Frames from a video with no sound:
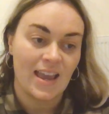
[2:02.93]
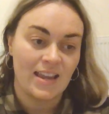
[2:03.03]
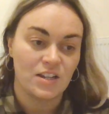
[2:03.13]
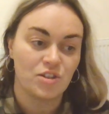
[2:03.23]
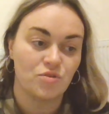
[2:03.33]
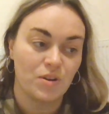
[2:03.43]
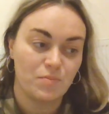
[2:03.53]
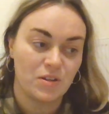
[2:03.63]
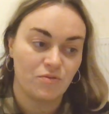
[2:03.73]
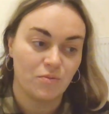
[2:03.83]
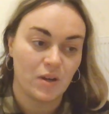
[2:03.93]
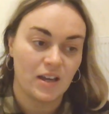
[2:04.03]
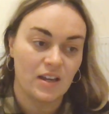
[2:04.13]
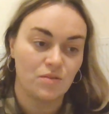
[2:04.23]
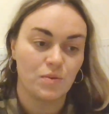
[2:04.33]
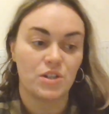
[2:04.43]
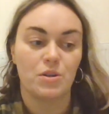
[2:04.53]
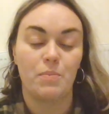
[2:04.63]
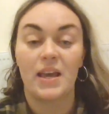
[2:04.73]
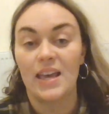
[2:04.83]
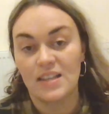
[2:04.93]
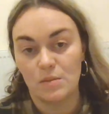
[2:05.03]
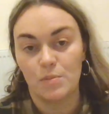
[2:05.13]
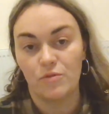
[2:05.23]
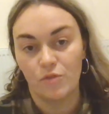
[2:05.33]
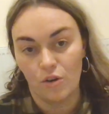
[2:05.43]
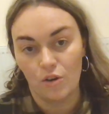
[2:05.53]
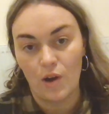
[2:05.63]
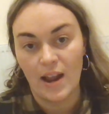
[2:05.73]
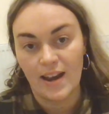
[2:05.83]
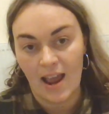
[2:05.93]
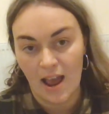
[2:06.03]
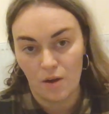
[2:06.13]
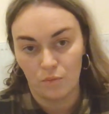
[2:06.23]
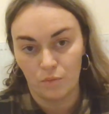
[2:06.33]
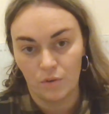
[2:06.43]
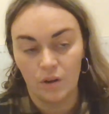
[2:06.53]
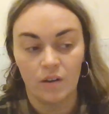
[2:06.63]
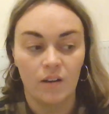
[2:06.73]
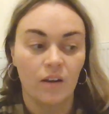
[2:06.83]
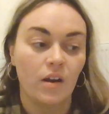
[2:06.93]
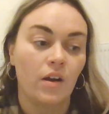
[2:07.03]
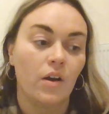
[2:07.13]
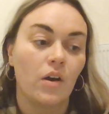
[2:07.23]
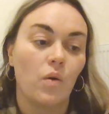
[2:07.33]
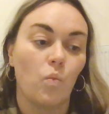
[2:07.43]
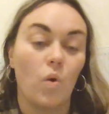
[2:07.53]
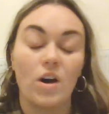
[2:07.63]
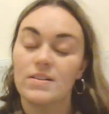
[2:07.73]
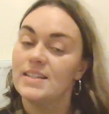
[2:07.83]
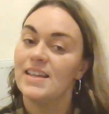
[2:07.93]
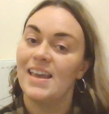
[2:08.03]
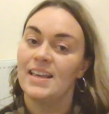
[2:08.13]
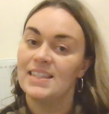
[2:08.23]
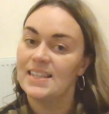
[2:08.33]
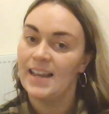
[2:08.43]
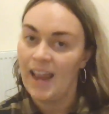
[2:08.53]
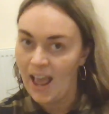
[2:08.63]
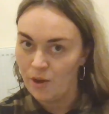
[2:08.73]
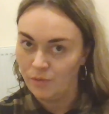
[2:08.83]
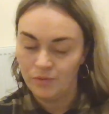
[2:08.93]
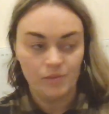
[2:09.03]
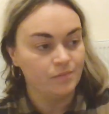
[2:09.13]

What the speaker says: a descriptive word which appears before a noun. What is a noun?